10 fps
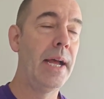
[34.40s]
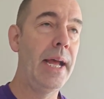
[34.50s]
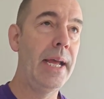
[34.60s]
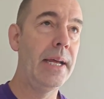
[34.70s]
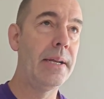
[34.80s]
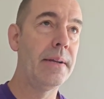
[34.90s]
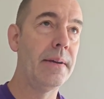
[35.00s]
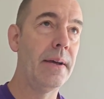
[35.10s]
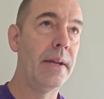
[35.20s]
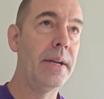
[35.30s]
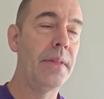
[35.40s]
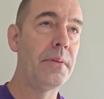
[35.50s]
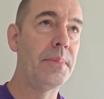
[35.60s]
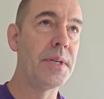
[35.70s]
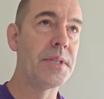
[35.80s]
And
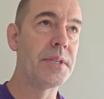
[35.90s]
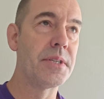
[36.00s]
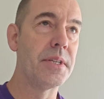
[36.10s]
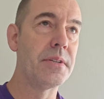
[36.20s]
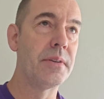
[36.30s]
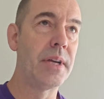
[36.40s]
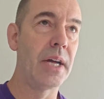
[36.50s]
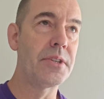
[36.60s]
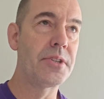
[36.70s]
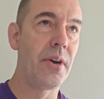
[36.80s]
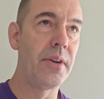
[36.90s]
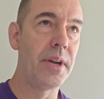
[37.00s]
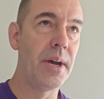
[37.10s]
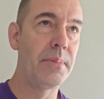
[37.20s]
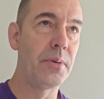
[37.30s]
another business that got
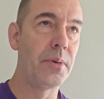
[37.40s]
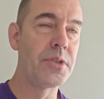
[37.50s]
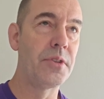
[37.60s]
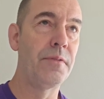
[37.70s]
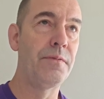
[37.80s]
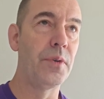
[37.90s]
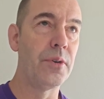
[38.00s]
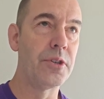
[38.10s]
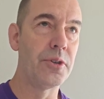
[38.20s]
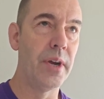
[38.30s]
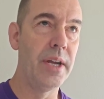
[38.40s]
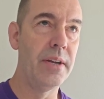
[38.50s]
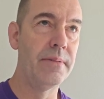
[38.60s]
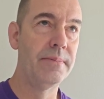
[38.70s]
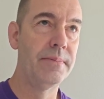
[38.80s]
started up was the fur trade.
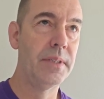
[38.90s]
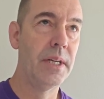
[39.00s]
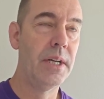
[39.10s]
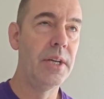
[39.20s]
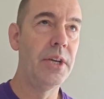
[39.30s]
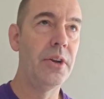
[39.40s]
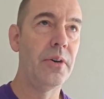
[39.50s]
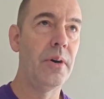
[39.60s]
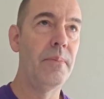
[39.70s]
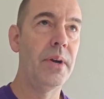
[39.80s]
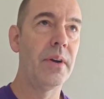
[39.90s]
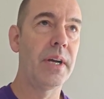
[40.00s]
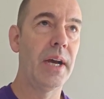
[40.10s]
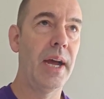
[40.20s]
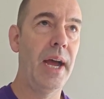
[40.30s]
You know,
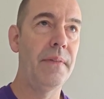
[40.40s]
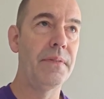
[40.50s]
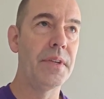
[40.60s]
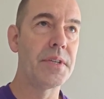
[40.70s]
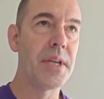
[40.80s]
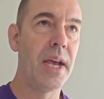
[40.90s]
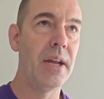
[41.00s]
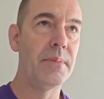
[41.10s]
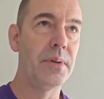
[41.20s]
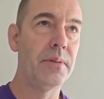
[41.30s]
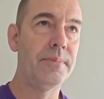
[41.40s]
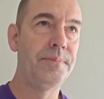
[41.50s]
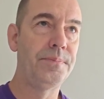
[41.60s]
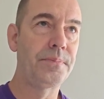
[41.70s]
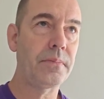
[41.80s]
America had this animal
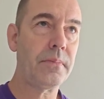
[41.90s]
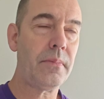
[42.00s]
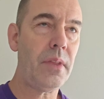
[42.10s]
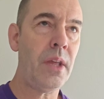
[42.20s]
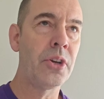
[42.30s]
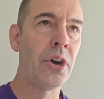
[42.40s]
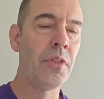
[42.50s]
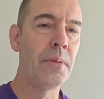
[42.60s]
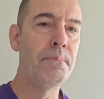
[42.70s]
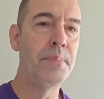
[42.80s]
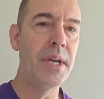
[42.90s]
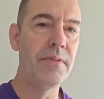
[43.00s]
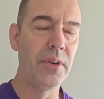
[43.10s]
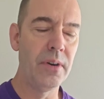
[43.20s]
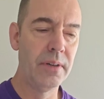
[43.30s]
called the
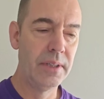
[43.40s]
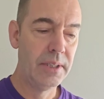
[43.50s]
beaver